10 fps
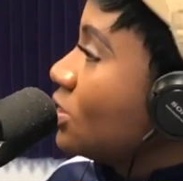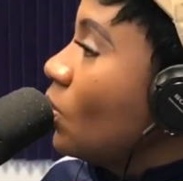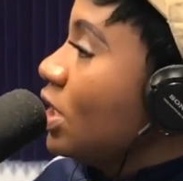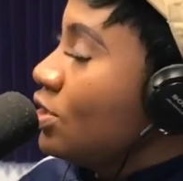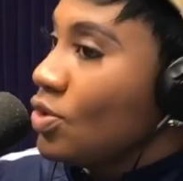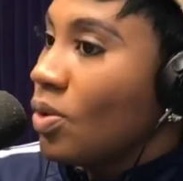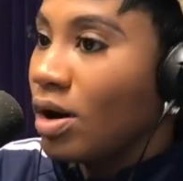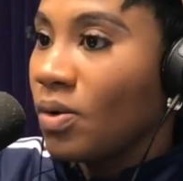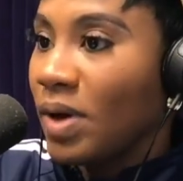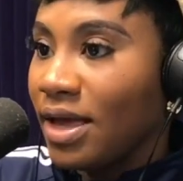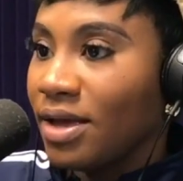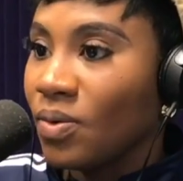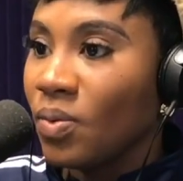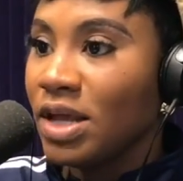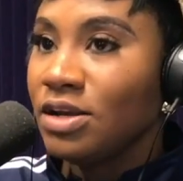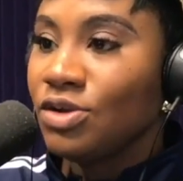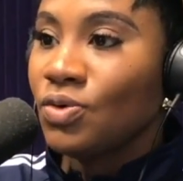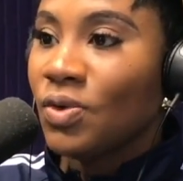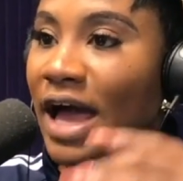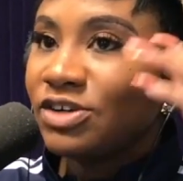So when do you walk away? When do
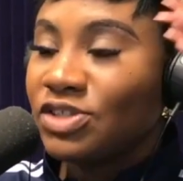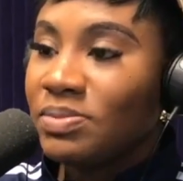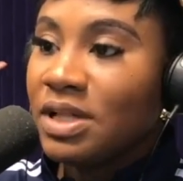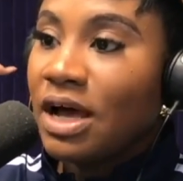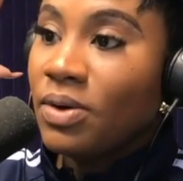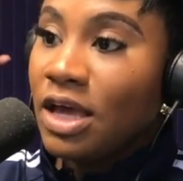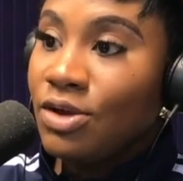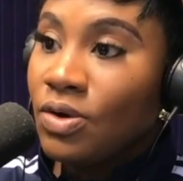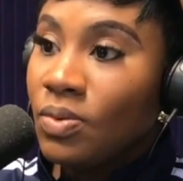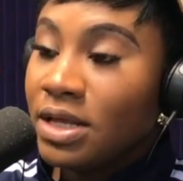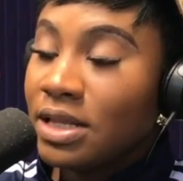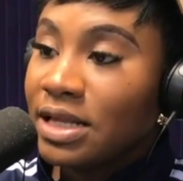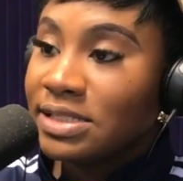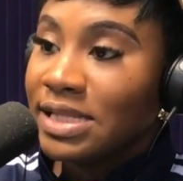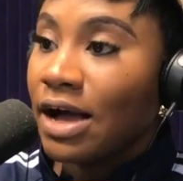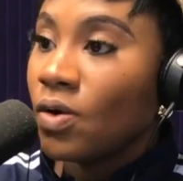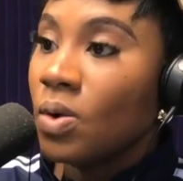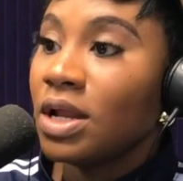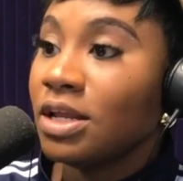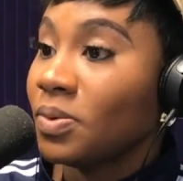you actually be like, okay, you know what? It's not
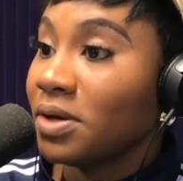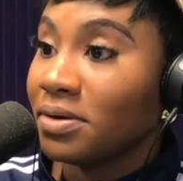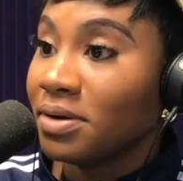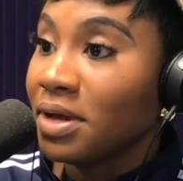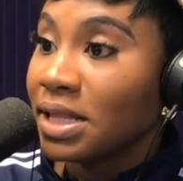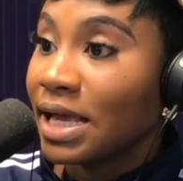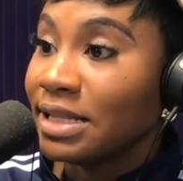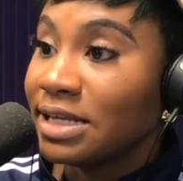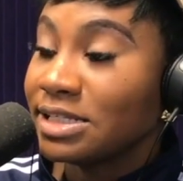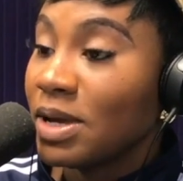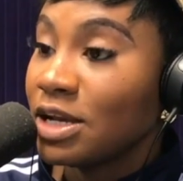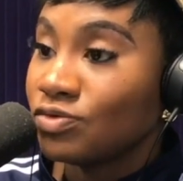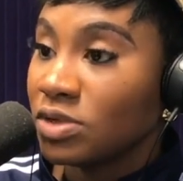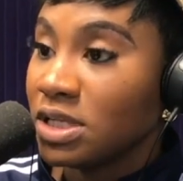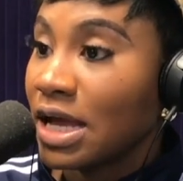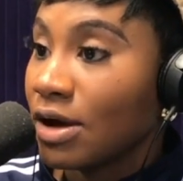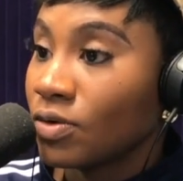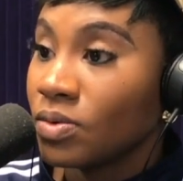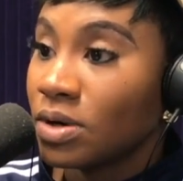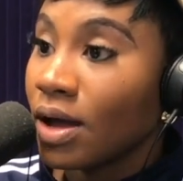going anywhere. Like, this man is really not
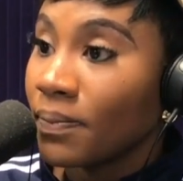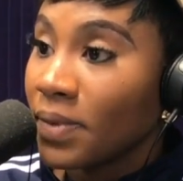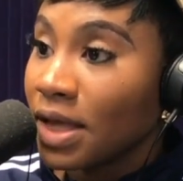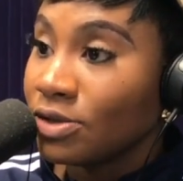growing up.